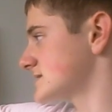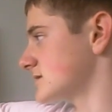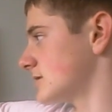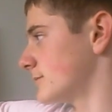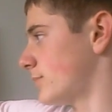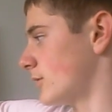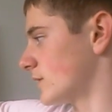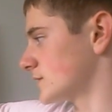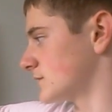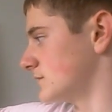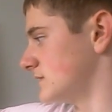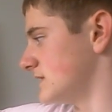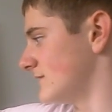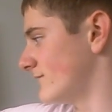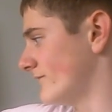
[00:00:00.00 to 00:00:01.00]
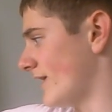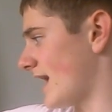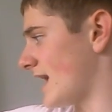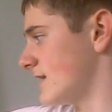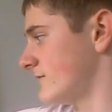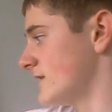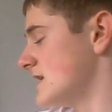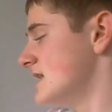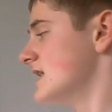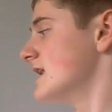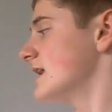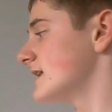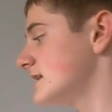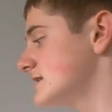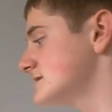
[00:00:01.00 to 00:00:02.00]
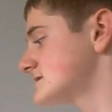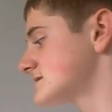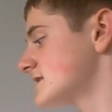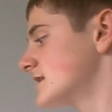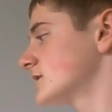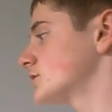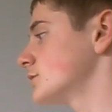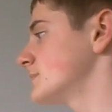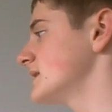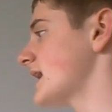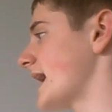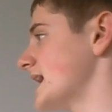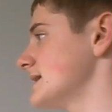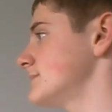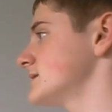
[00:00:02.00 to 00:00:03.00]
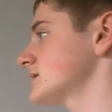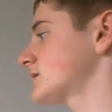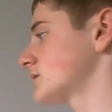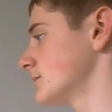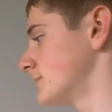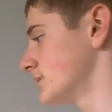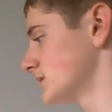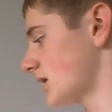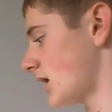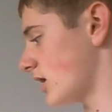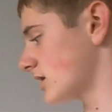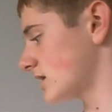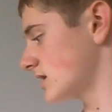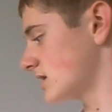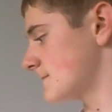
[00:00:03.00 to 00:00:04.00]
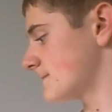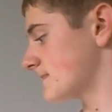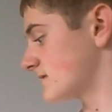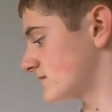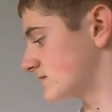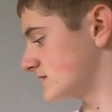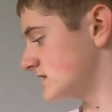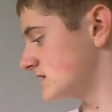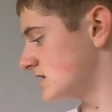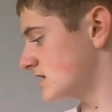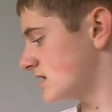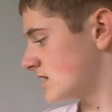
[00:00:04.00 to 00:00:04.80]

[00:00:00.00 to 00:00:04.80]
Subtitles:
or pawn to d5, is to be able to block the